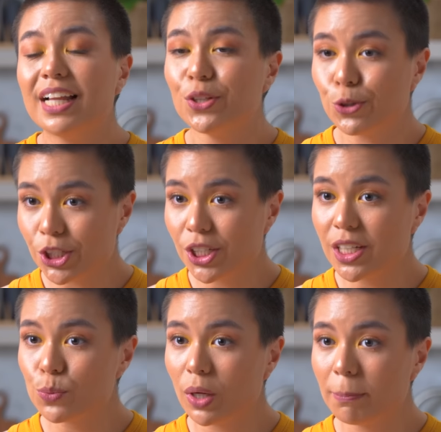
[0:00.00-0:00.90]
Nutrition
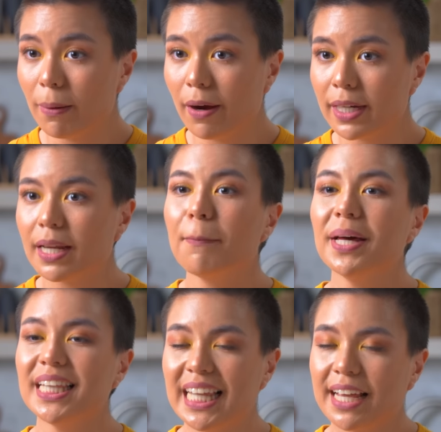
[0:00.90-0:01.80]
is one part,
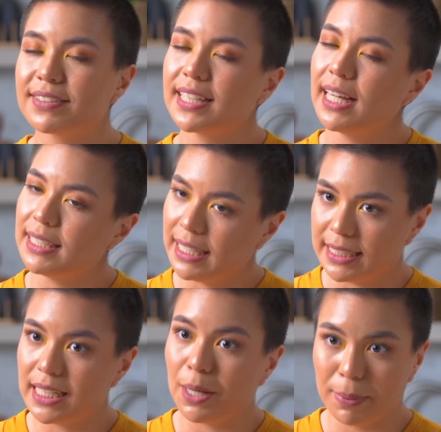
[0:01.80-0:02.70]
but lifestyle
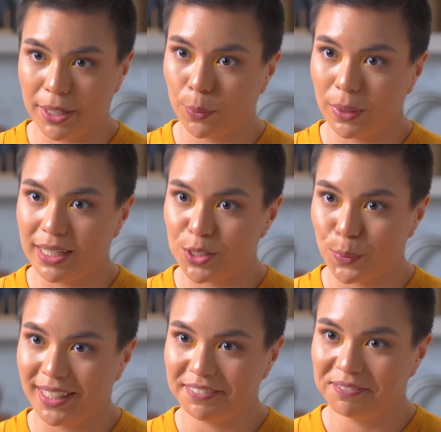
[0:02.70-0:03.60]
is a bigger one as
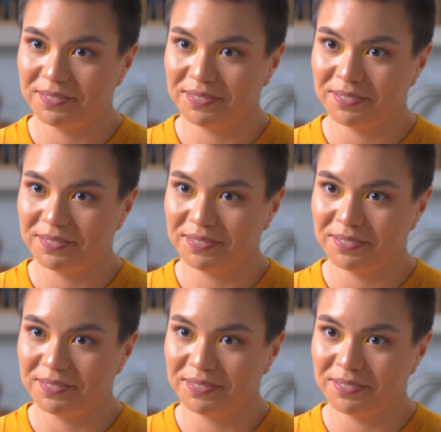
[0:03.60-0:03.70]
well.